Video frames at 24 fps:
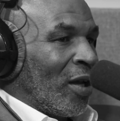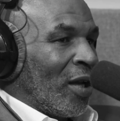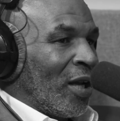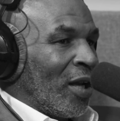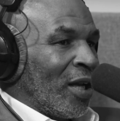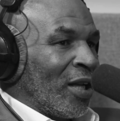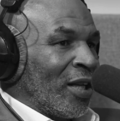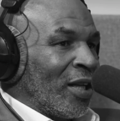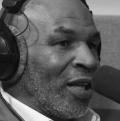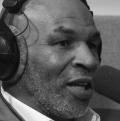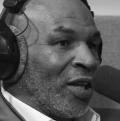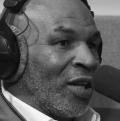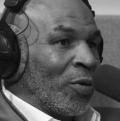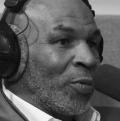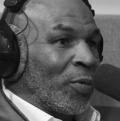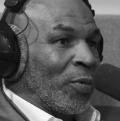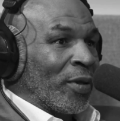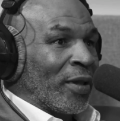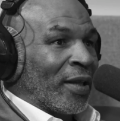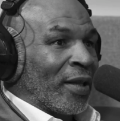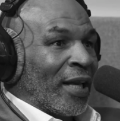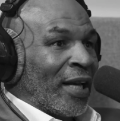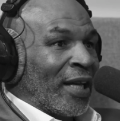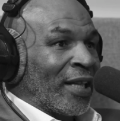And then it
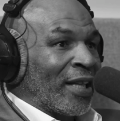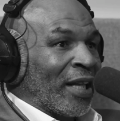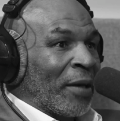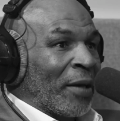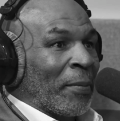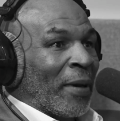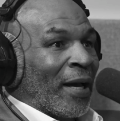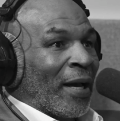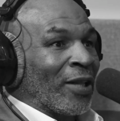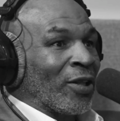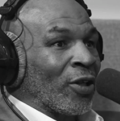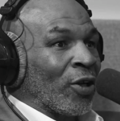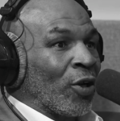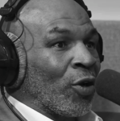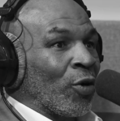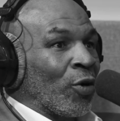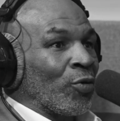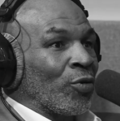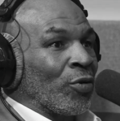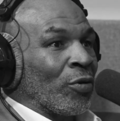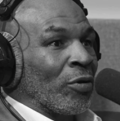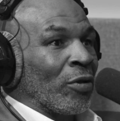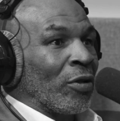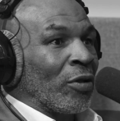was daytime. I had to go
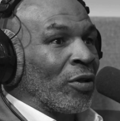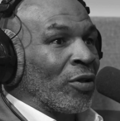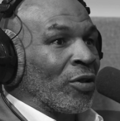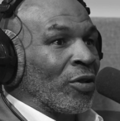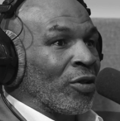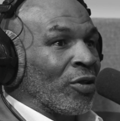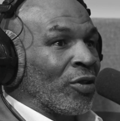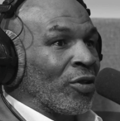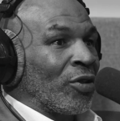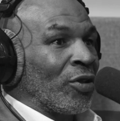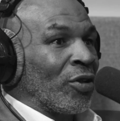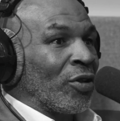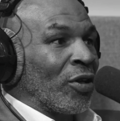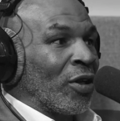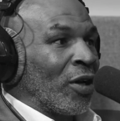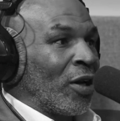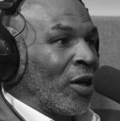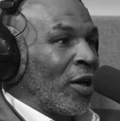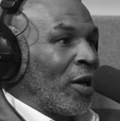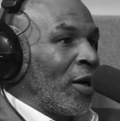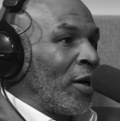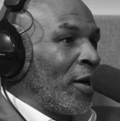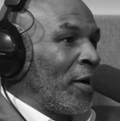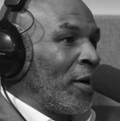to
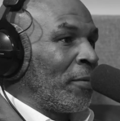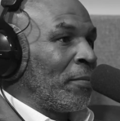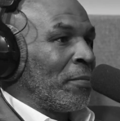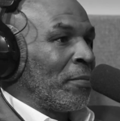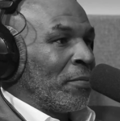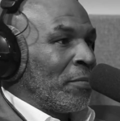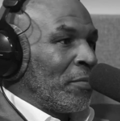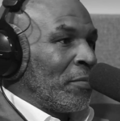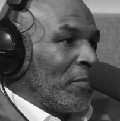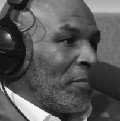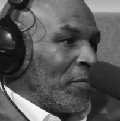the